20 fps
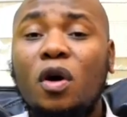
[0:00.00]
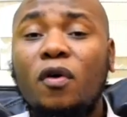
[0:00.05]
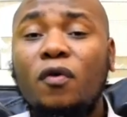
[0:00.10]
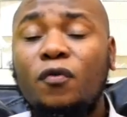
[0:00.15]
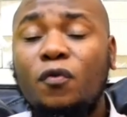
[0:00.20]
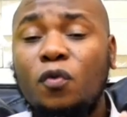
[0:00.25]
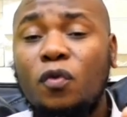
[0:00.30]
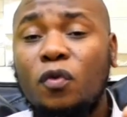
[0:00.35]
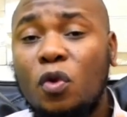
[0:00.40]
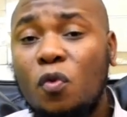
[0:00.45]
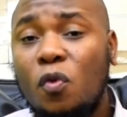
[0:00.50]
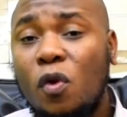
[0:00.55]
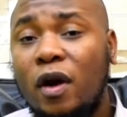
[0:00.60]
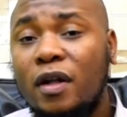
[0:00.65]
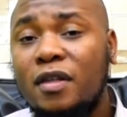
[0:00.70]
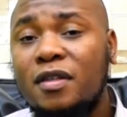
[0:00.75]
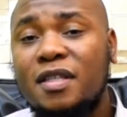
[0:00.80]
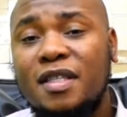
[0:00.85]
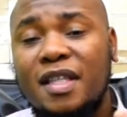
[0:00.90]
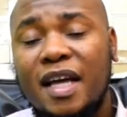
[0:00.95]
of the
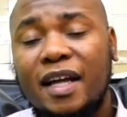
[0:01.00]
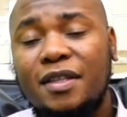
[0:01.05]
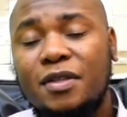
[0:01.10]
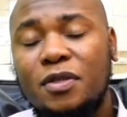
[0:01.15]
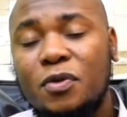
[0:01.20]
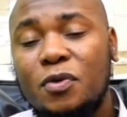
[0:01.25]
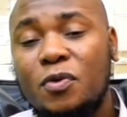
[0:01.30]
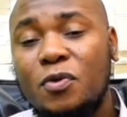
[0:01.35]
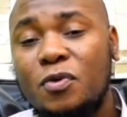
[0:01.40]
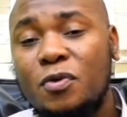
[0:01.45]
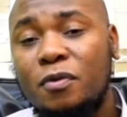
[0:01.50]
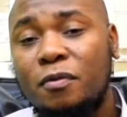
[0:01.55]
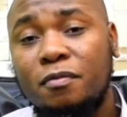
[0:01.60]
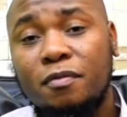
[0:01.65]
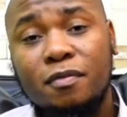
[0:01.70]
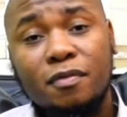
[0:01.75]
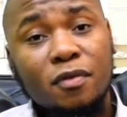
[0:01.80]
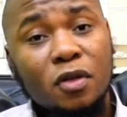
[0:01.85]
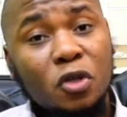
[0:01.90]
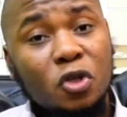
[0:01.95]
ones that
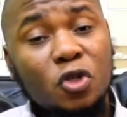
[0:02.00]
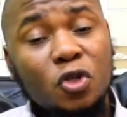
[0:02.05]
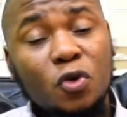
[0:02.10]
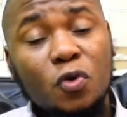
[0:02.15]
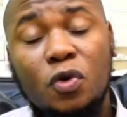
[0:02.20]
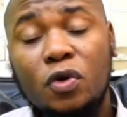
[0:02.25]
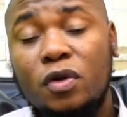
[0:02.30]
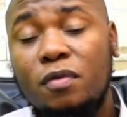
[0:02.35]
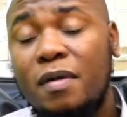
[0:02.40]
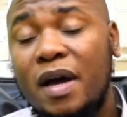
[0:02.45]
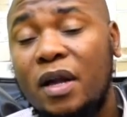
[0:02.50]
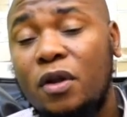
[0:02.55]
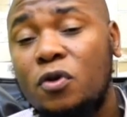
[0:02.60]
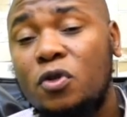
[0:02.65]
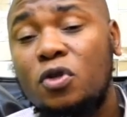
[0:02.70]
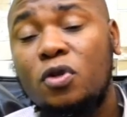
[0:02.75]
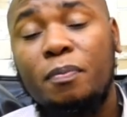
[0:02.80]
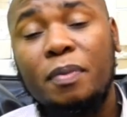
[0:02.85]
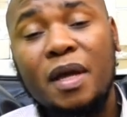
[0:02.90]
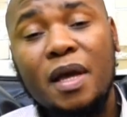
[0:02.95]
show good
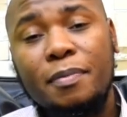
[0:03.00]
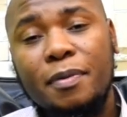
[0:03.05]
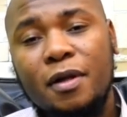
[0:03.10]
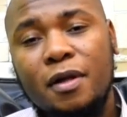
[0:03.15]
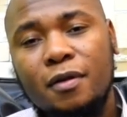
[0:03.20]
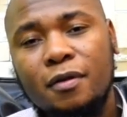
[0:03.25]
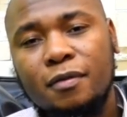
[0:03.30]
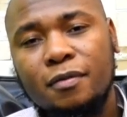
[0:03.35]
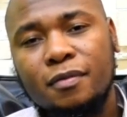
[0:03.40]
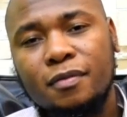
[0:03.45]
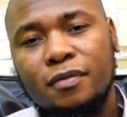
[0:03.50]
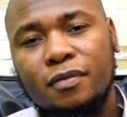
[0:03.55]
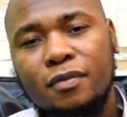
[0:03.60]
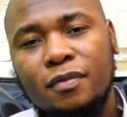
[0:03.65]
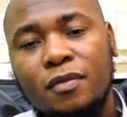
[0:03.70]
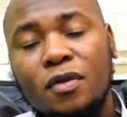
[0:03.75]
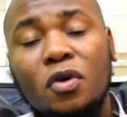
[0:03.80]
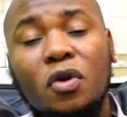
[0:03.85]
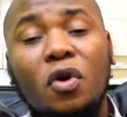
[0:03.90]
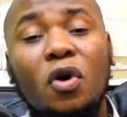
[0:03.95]
manners to people?
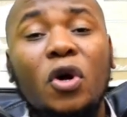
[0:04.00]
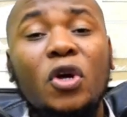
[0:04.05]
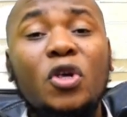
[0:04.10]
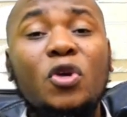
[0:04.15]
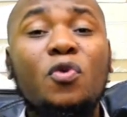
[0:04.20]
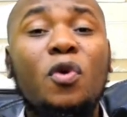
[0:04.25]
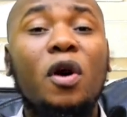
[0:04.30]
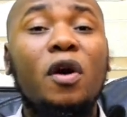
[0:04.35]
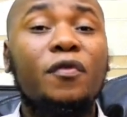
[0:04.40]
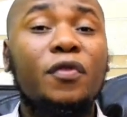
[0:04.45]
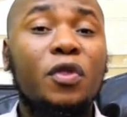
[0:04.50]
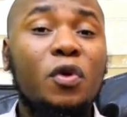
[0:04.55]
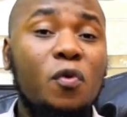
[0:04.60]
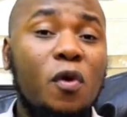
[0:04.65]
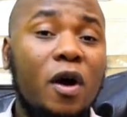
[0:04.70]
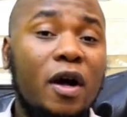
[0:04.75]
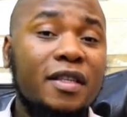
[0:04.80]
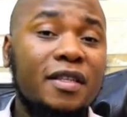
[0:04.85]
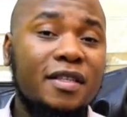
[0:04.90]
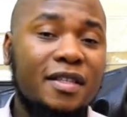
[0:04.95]
Are you of the
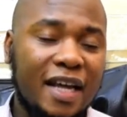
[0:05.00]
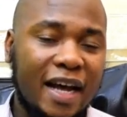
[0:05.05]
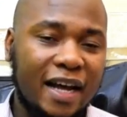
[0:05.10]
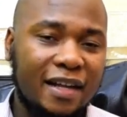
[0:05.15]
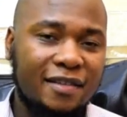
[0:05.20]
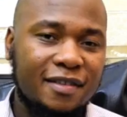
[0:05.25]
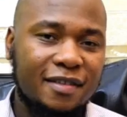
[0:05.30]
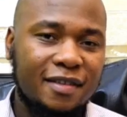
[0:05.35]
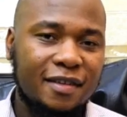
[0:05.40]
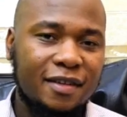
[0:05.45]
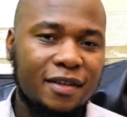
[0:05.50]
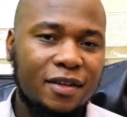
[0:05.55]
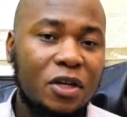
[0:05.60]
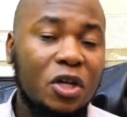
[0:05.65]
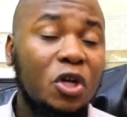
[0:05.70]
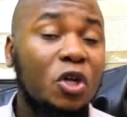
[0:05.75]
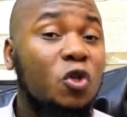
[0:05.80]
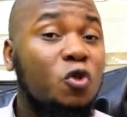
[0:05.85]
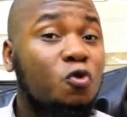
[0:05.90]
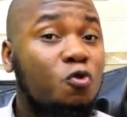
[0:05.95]
ones that
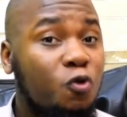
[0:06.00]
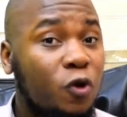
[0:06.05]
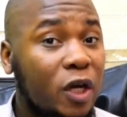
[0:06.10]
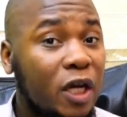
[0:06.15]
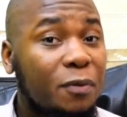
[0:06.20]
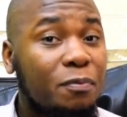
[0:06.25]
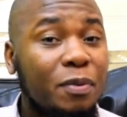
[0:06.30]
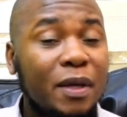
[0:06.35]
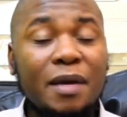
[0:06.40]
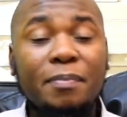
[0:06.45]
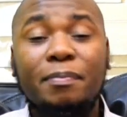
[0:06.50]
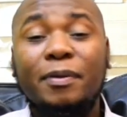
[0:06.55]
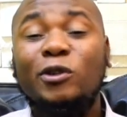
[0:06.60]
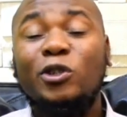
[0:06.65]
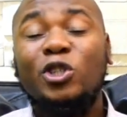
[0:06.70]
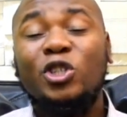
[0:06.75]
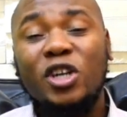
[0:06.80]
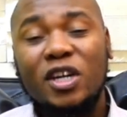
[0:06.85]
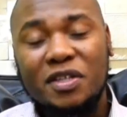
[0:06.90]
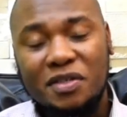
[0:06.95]
treat people
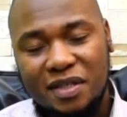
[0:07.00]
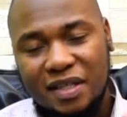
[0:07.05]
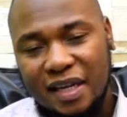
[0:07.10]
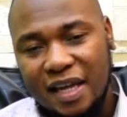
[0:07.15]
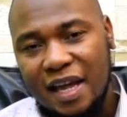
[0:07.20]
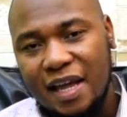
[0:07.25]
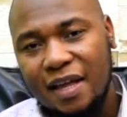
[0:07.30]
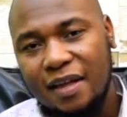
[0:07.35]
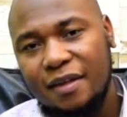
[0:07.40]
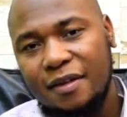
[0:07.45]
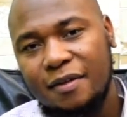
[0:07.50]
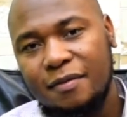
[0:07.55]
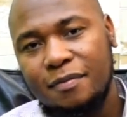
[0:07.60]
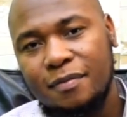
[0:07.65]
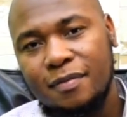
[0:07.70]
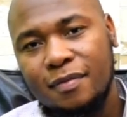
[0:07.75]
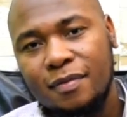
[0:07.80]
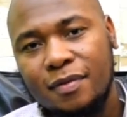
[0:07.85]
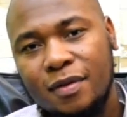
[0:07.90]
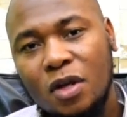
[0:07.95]
justly?
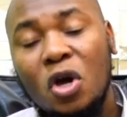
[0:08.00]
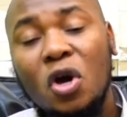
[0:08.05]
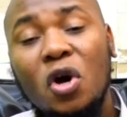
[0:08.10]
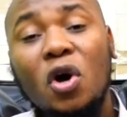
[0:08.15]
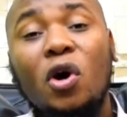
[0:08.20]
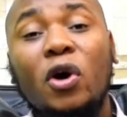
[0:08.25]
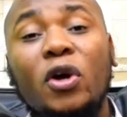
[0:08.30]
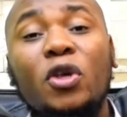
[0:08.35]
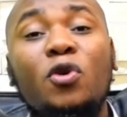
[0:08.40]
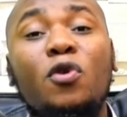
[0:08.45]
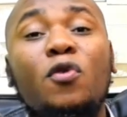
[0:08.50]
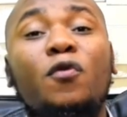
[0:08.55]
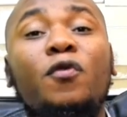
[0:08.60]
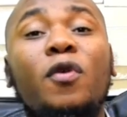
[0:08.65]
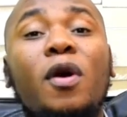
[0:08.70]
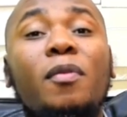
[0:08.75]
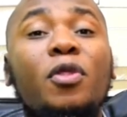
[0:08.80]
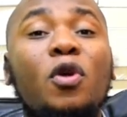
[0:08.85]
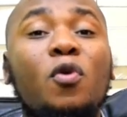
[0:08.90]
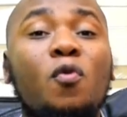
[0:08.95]
Are you
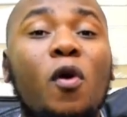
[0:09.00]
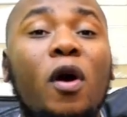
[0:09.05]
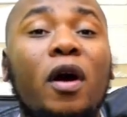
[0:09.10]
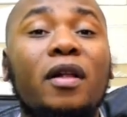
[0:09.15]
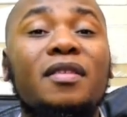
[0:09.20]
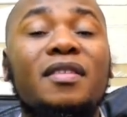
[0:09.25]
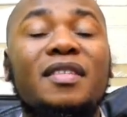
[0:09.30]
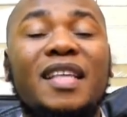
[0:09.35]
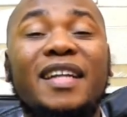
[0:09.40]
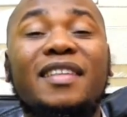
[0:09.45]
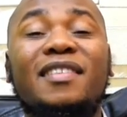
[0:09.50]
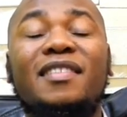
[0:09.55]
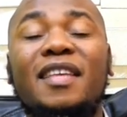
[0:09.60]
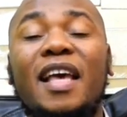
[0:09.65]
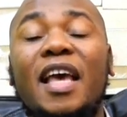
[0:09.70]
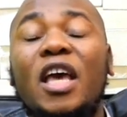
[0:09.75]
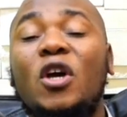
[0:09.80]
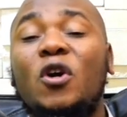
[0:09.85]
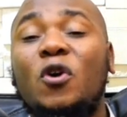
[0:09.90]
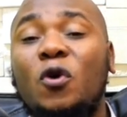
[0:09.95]
from the ones that
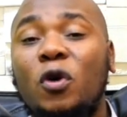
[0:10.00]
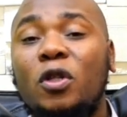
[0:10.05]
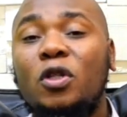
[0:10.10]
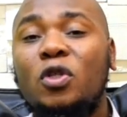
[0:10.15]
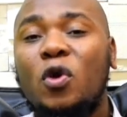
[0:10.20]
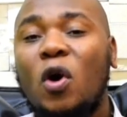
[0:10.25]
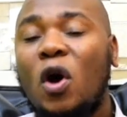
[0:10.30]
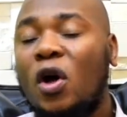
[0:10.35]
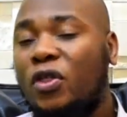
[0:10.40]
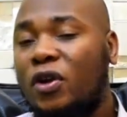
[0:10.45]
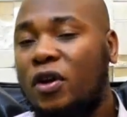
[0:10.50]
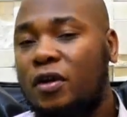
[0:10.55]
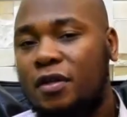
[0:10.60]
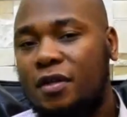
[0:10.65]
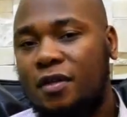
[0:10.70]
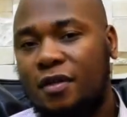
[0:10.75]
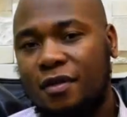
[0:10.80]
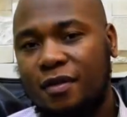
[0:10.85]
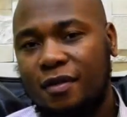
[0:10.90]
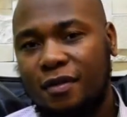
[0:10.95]
say good to
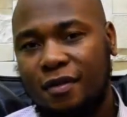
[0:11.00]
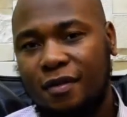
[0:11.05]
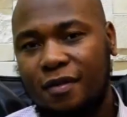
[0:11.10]
others?